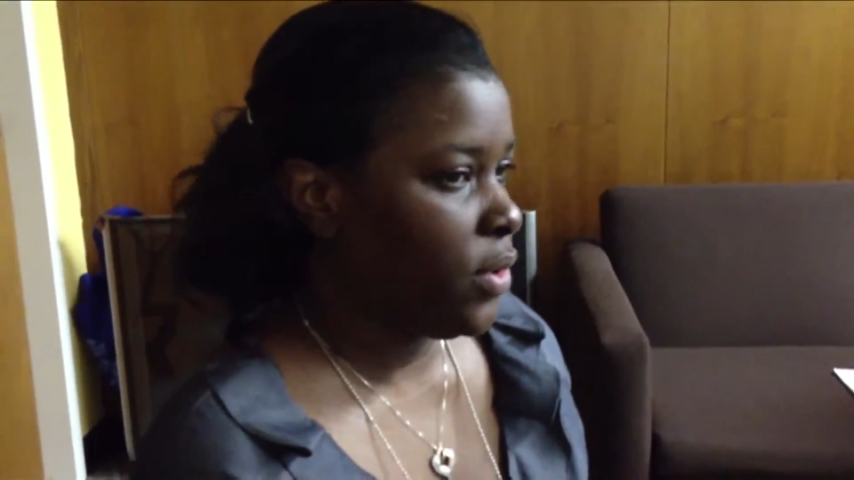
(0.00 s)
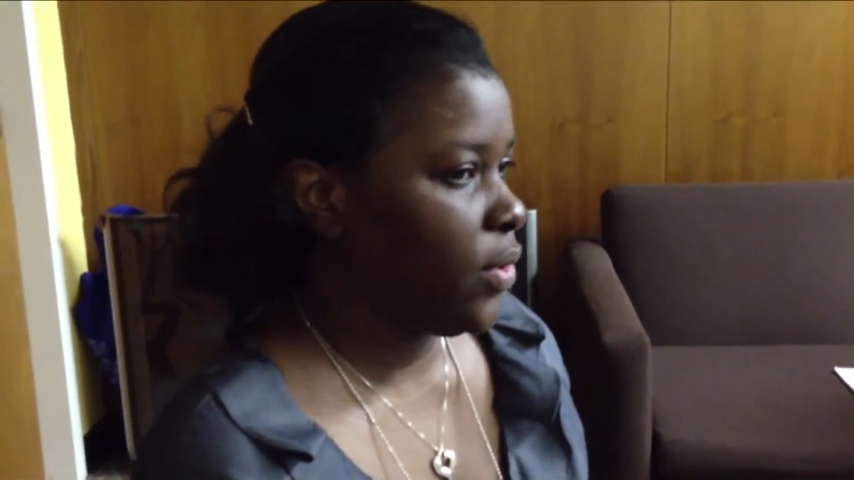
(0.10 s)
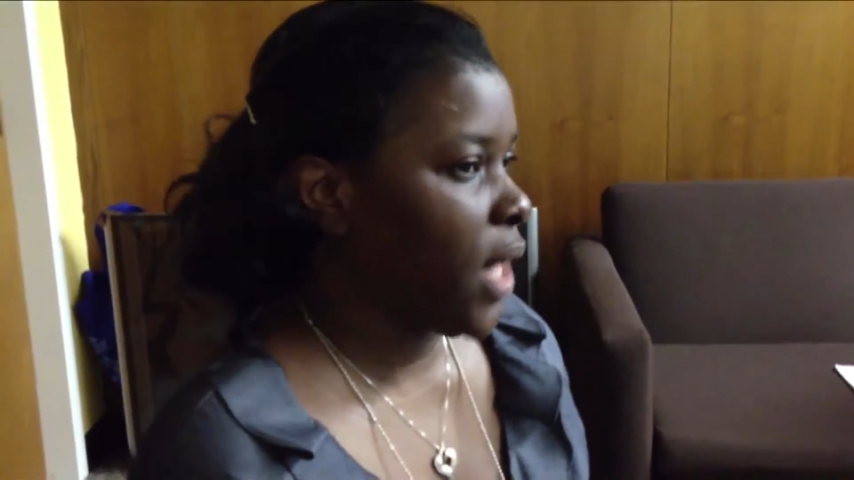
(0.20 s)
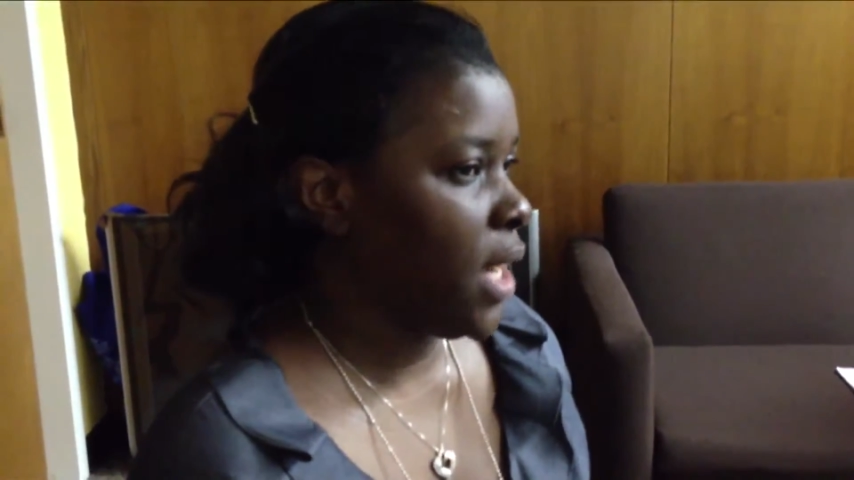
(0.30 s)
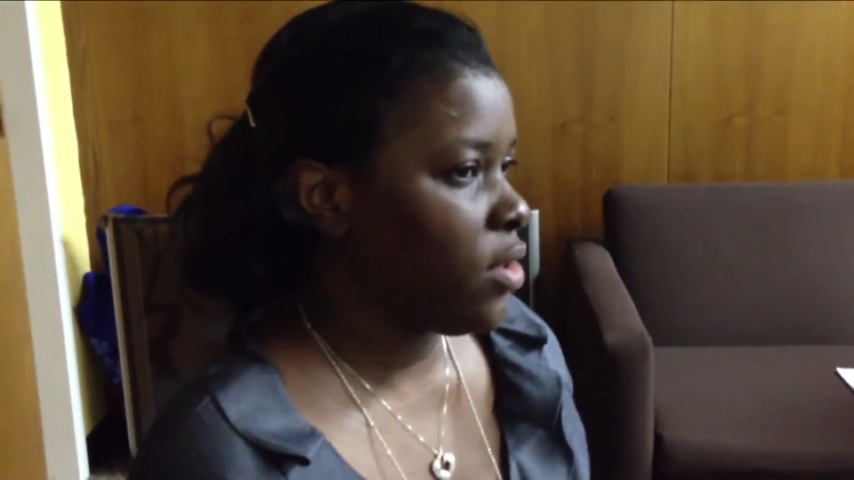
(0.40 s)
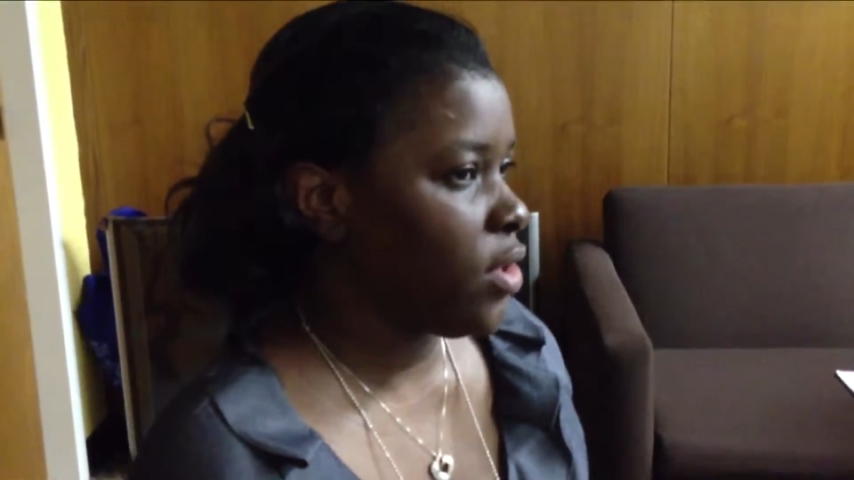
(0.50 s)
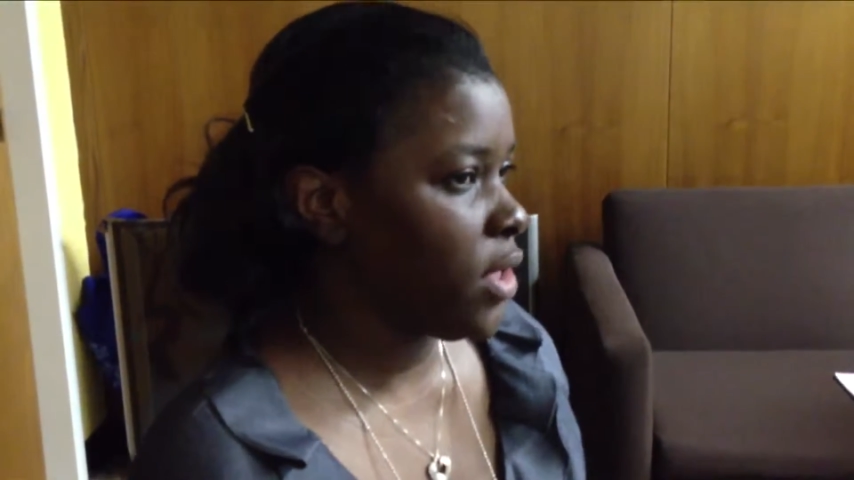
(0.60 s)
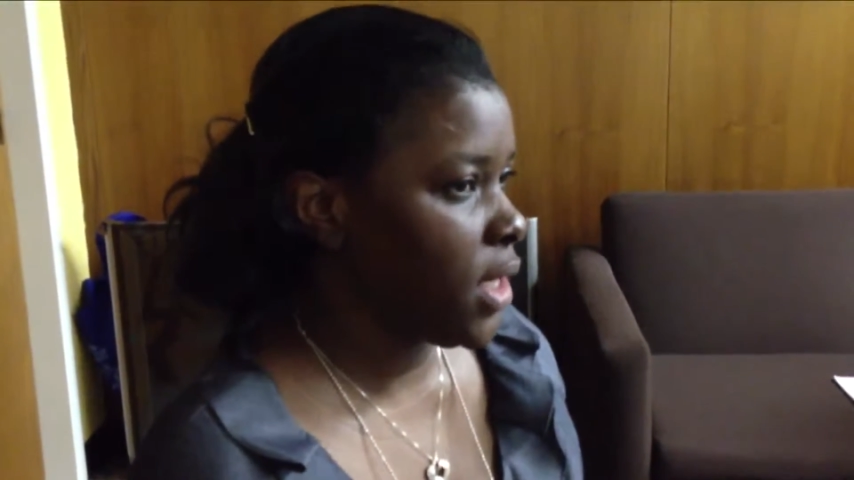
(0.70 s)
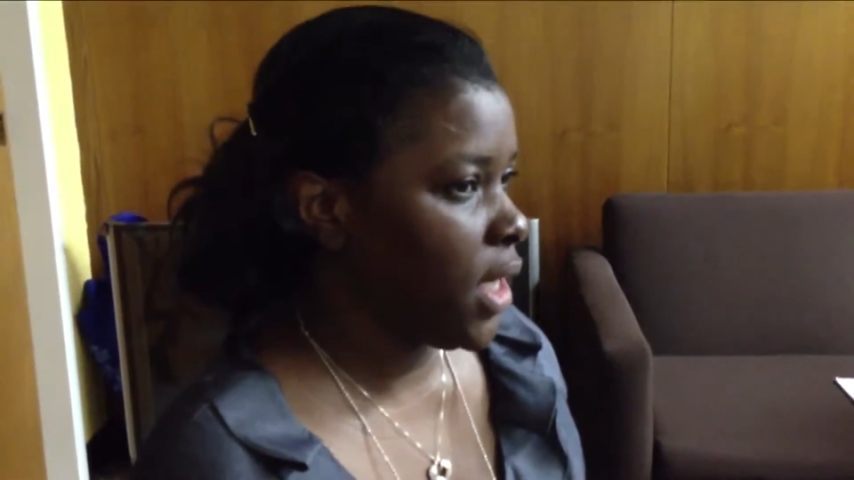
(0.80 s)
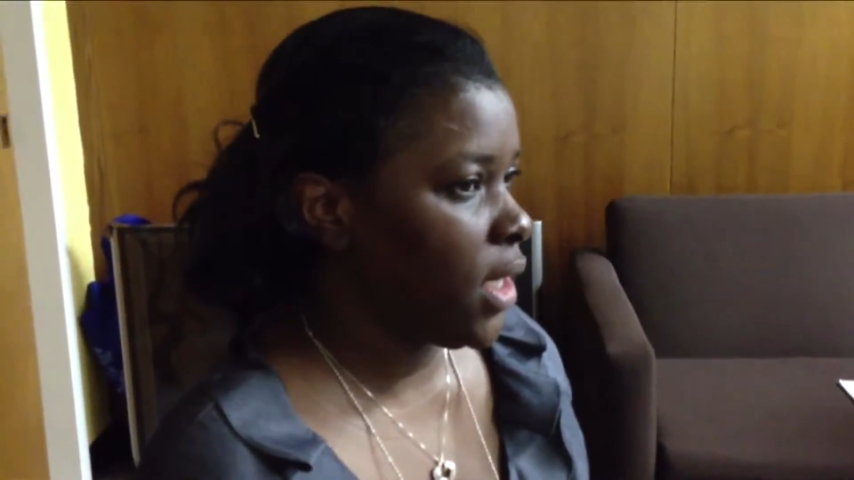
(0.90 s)
guys are
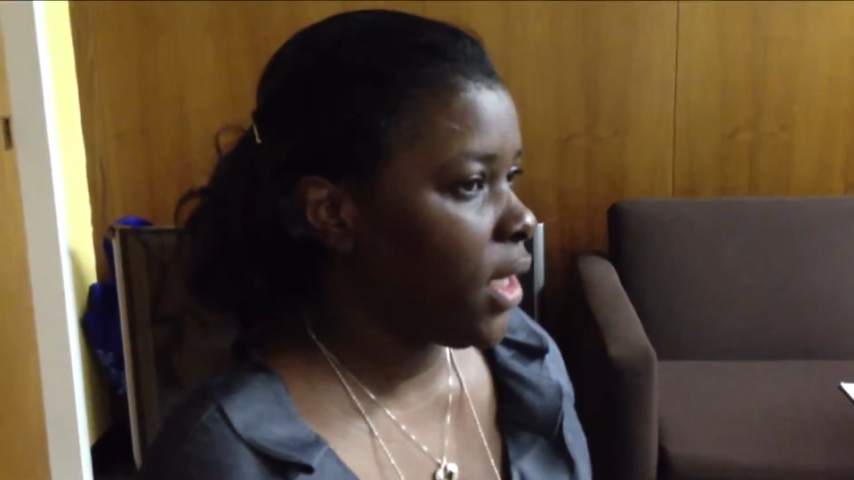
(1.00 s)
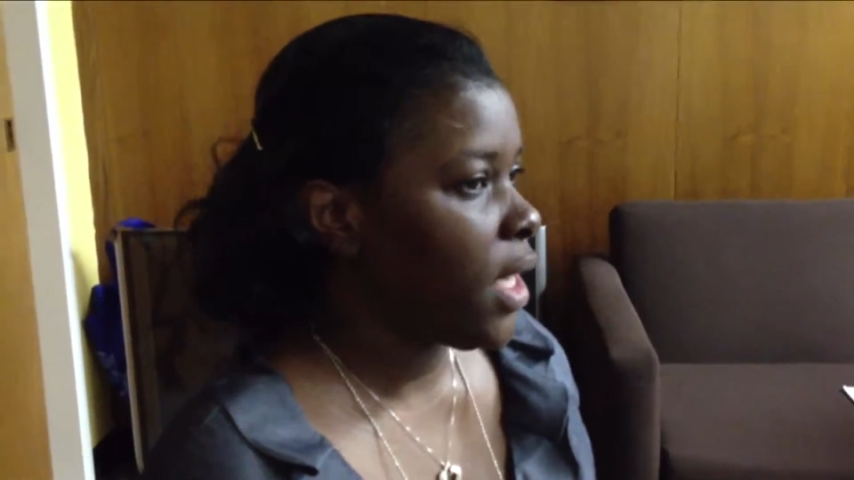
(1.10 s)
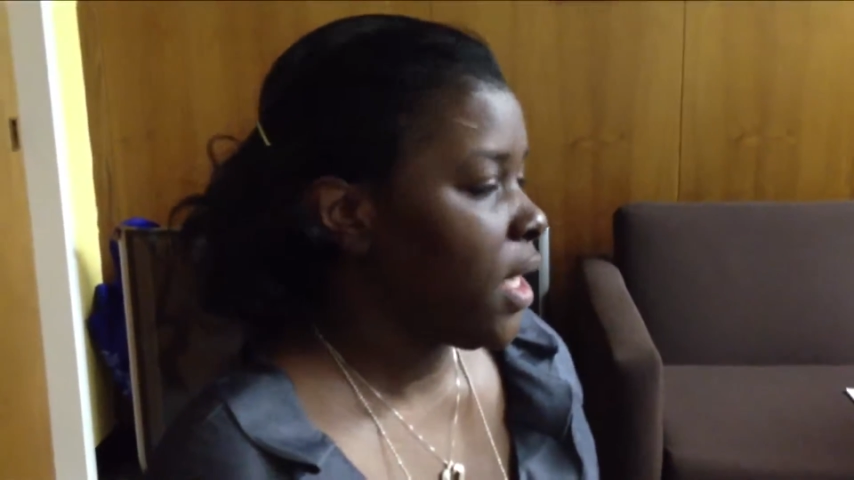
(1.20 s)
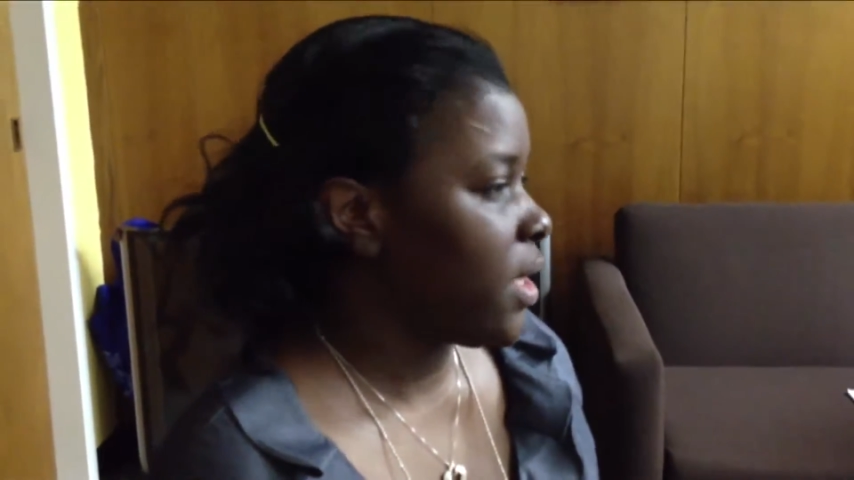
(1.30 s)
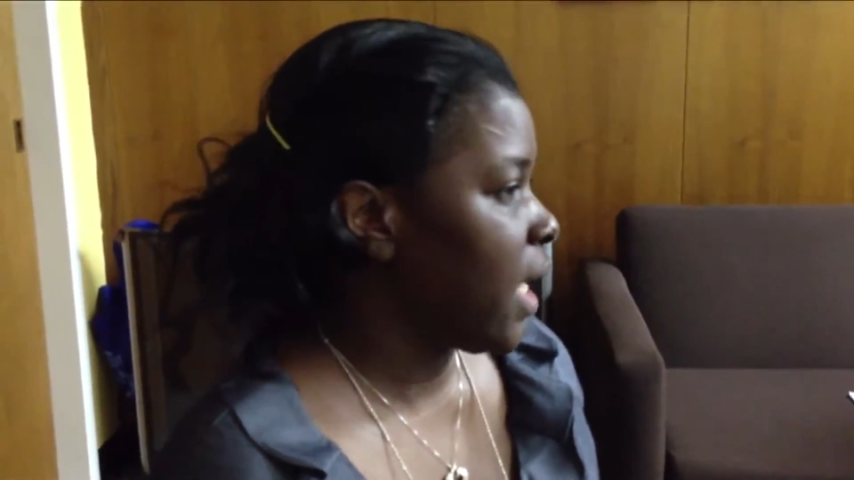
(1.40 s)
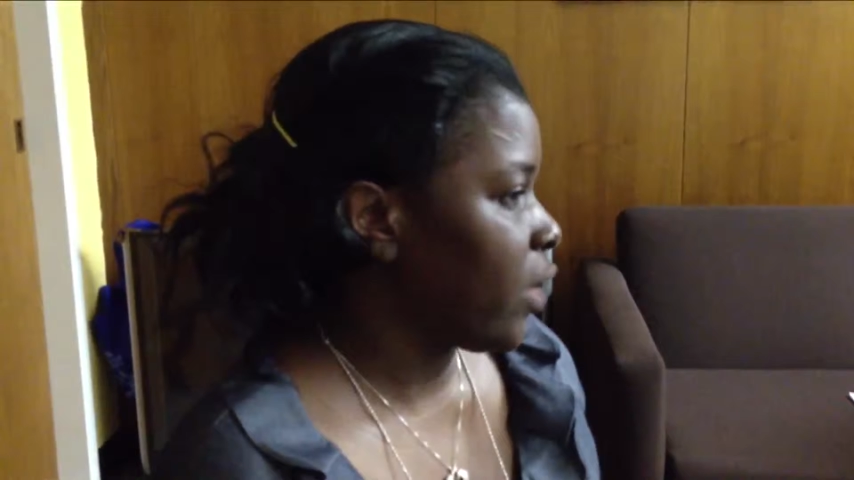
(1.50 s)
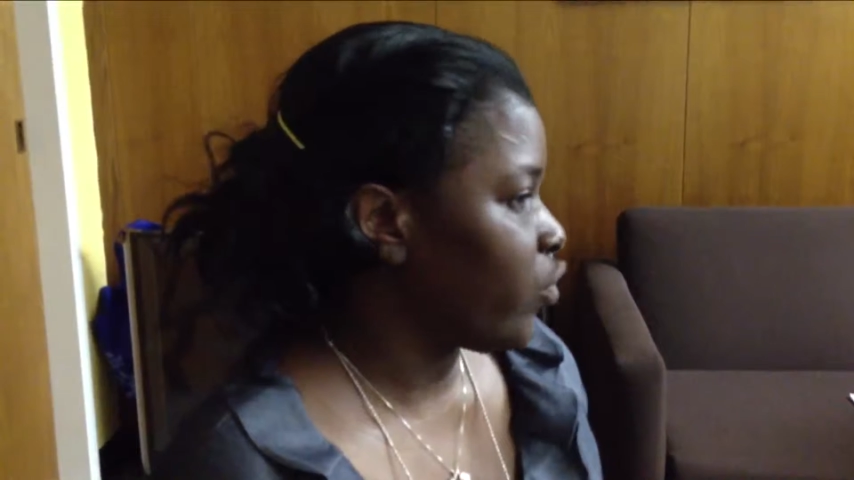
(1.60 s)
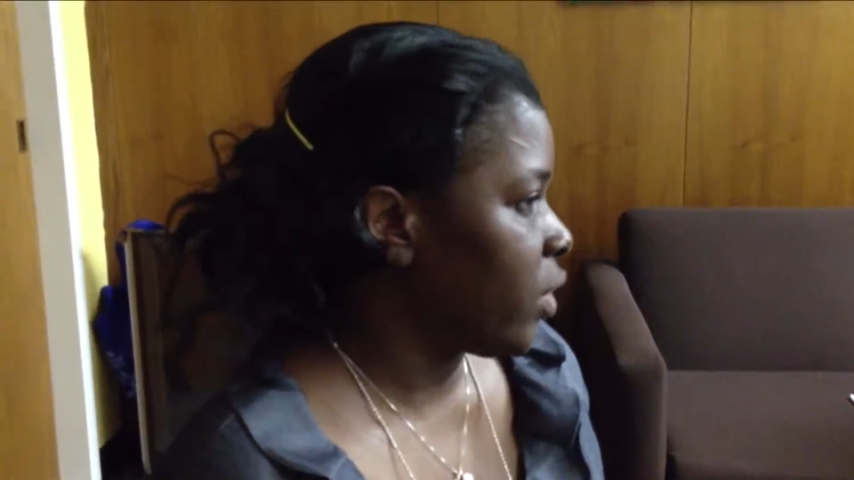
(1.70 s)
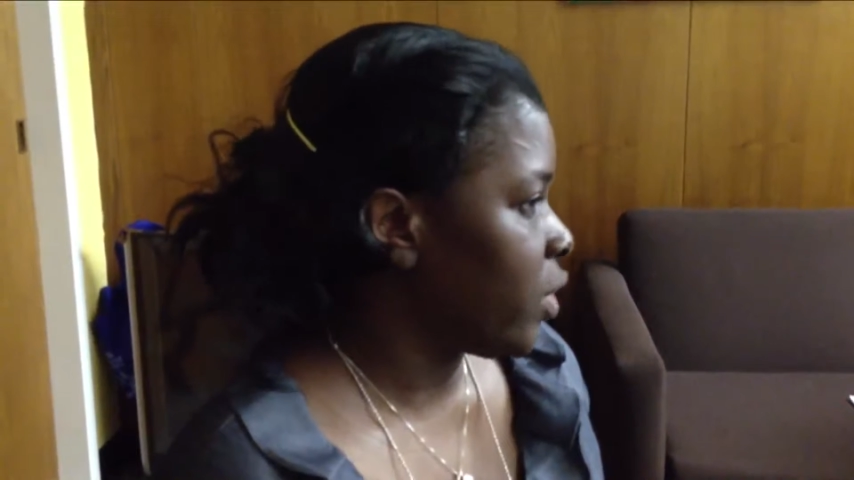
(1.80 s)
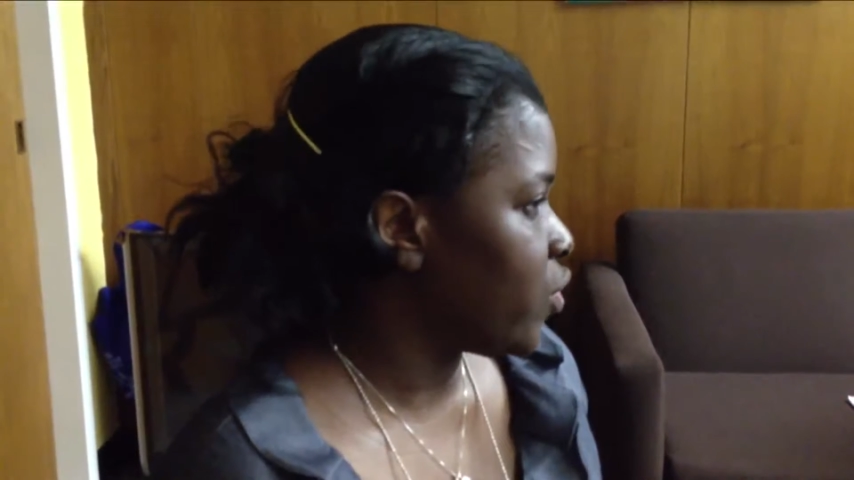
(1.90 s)
saying is
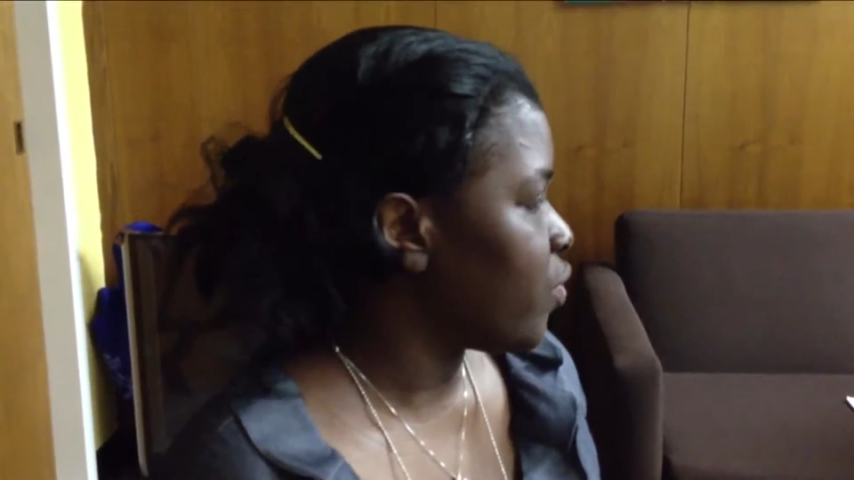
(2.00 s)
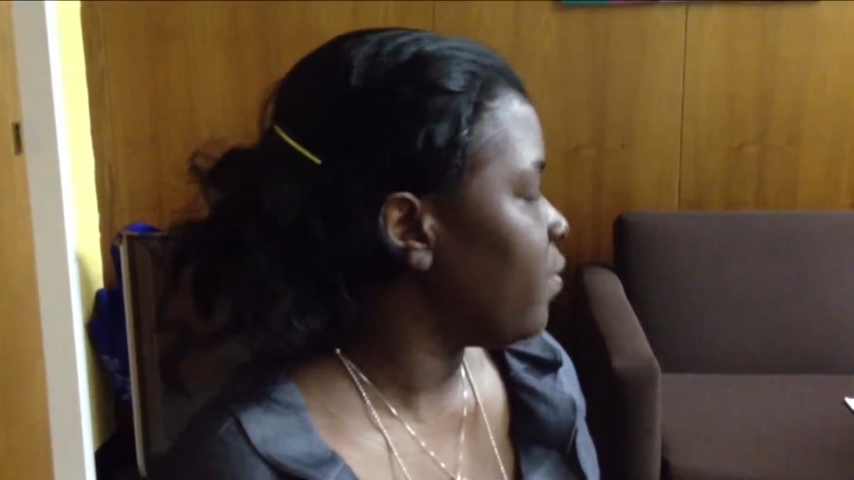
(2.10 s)
actually true,